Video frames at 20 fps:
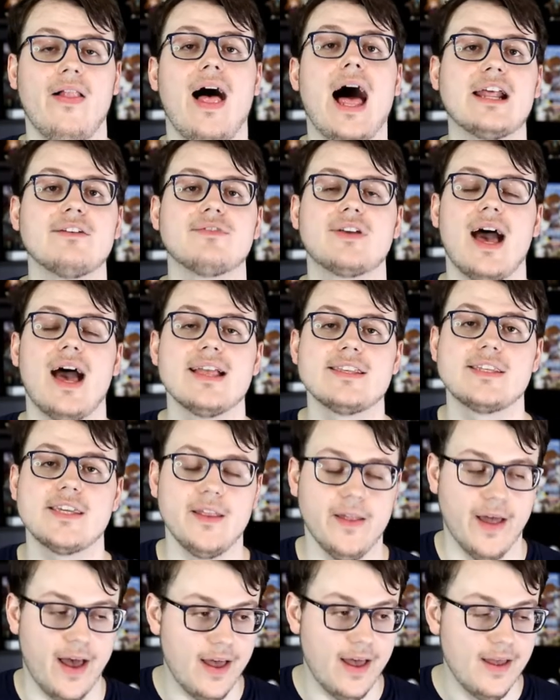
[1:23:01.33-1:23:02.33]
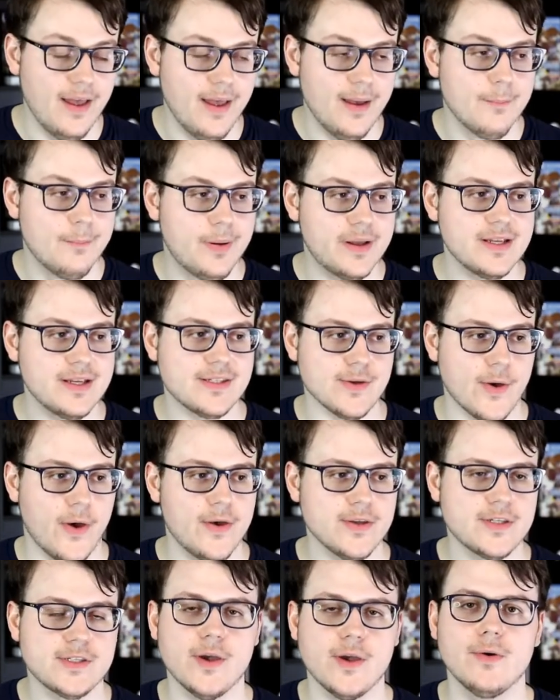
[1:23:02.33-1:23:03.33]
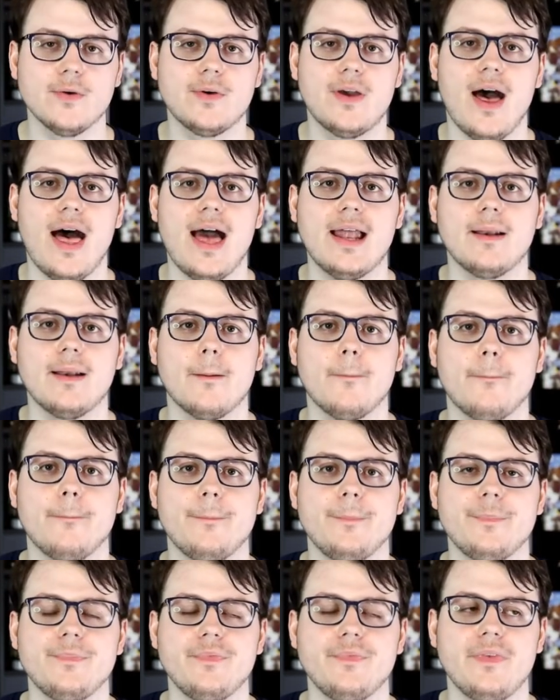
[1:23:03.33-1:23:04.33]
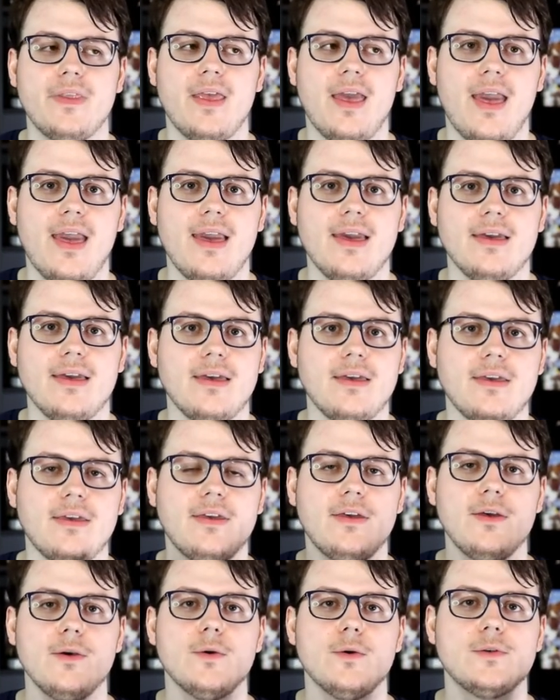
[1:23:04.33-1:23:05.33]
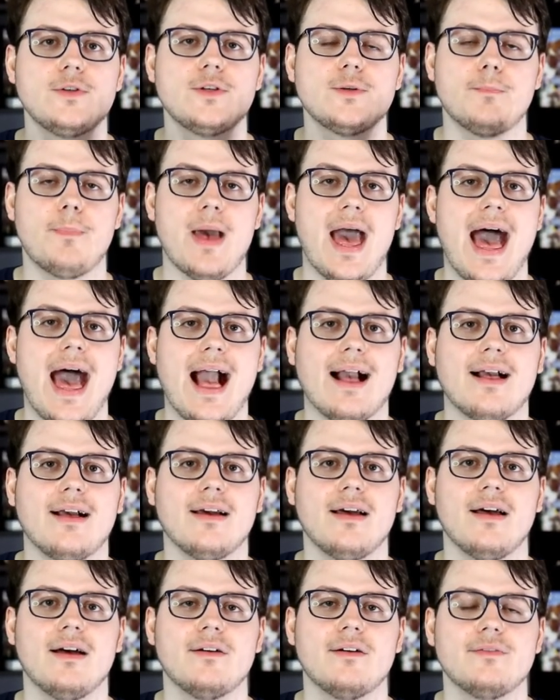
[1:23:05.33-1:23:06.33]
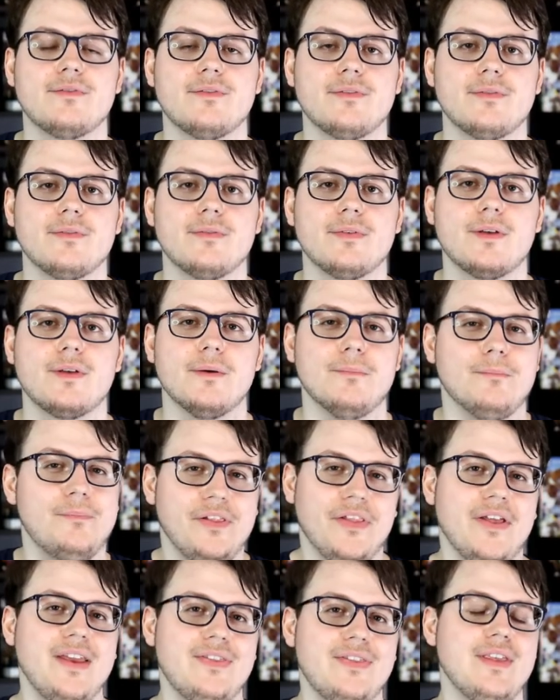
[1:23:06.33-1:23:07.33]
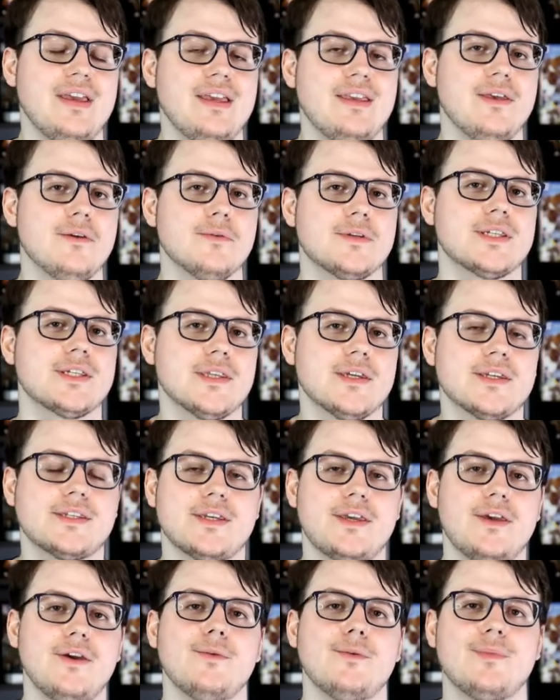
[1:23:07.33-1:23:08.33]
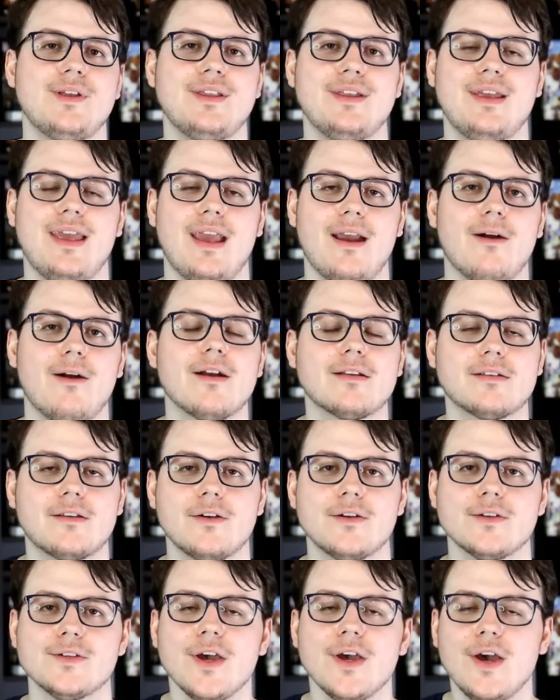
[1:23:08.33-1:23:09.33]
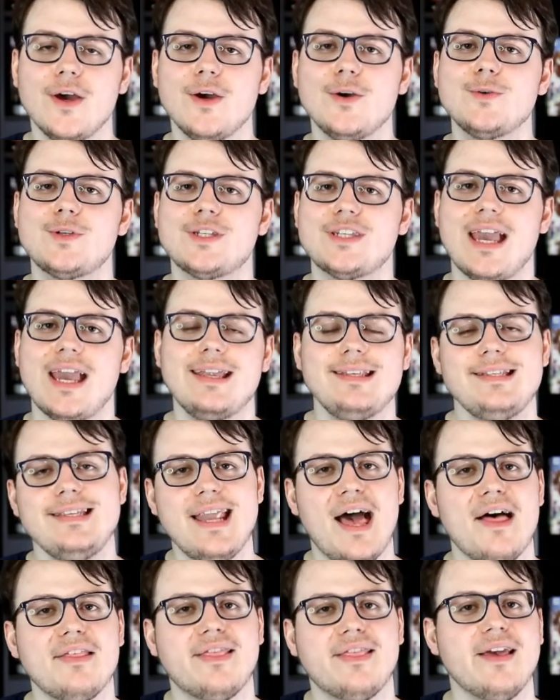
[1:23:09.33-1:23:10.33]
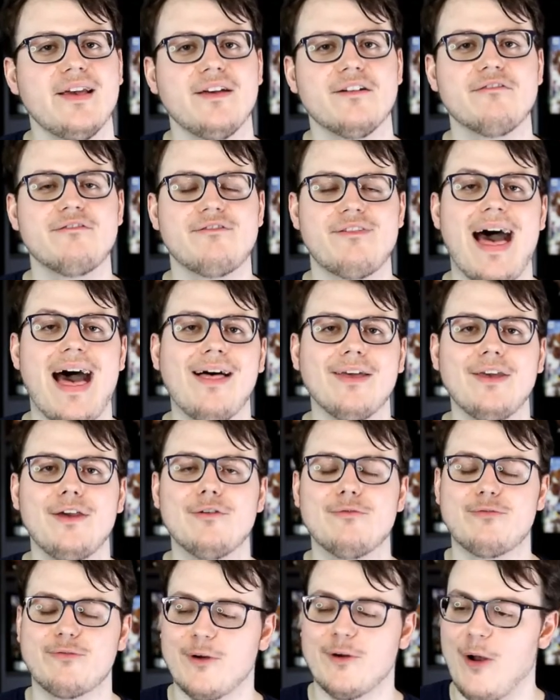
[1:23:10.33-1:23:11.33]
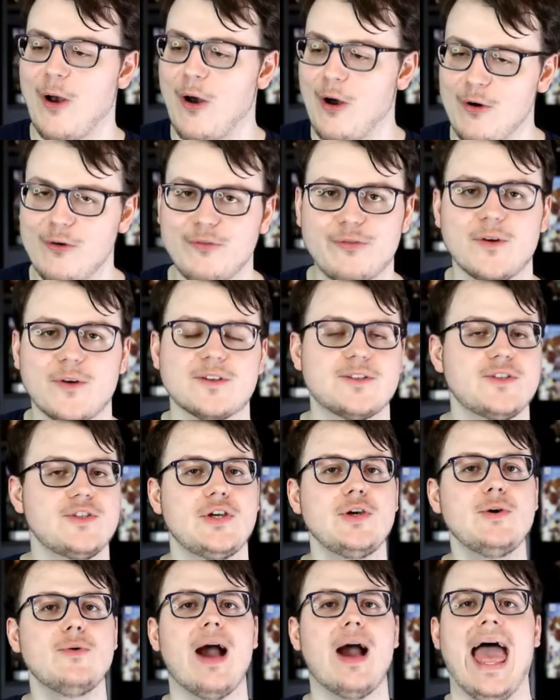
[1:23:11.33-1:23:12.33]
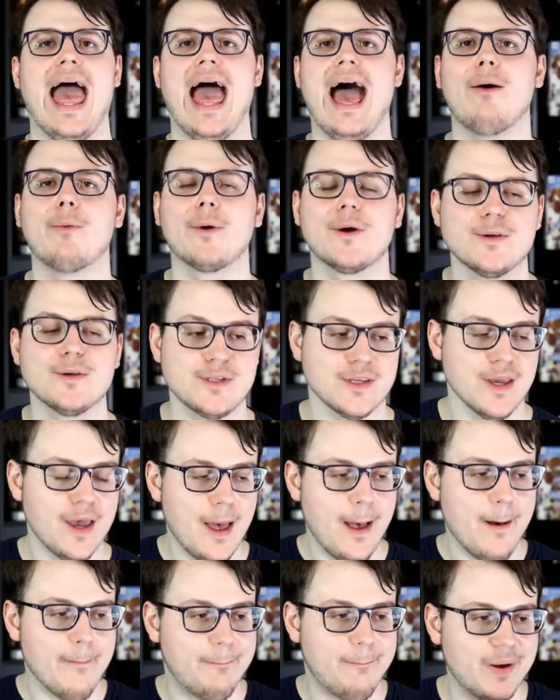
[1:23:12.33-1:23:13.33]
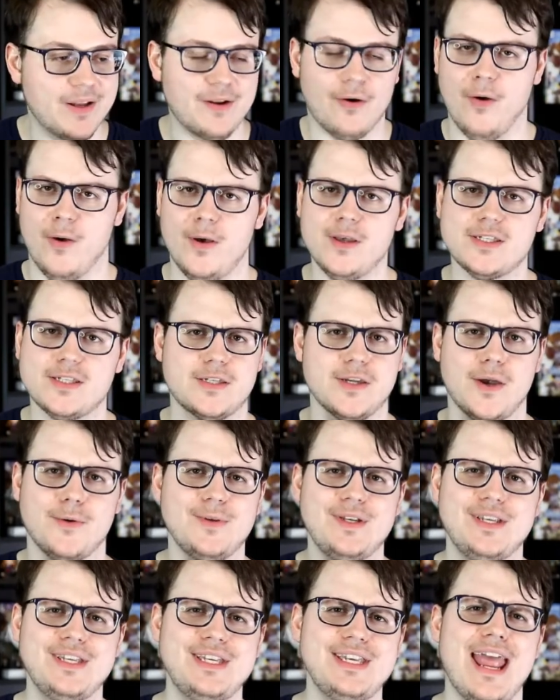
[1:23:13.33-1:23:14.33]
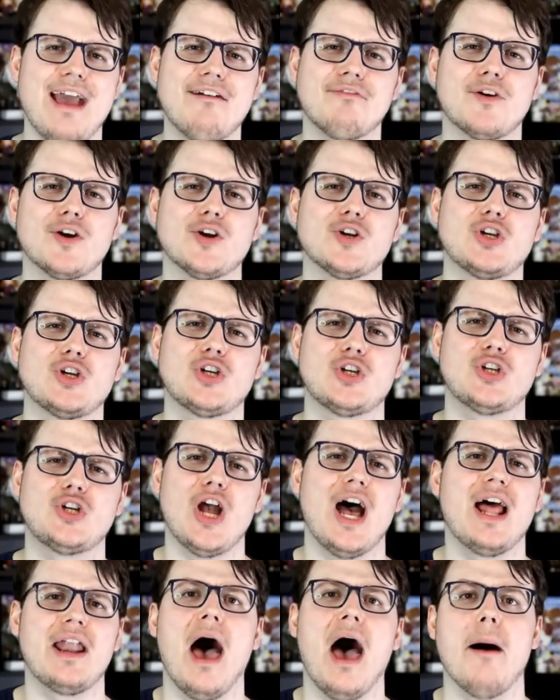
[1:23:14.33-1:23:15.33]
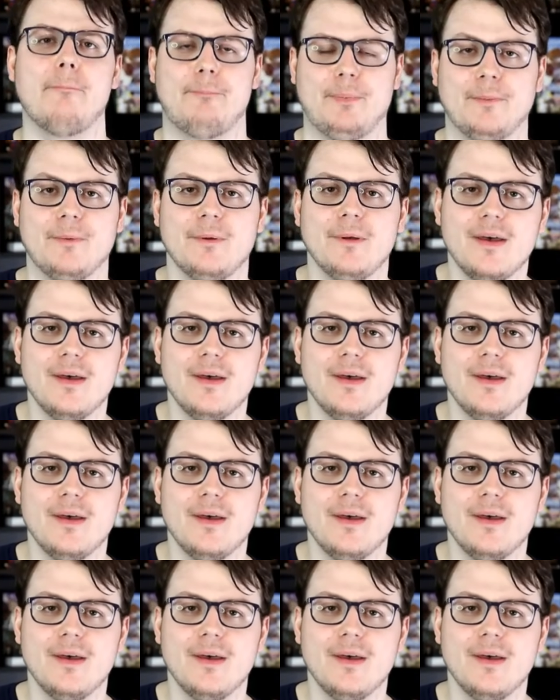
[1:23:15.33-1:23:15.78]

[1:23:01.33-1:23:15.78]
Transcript: lot of Godzilla. But it's also got a huge pack of completely useless human characters who say nothing of value for over 2 hours, but also never shut up.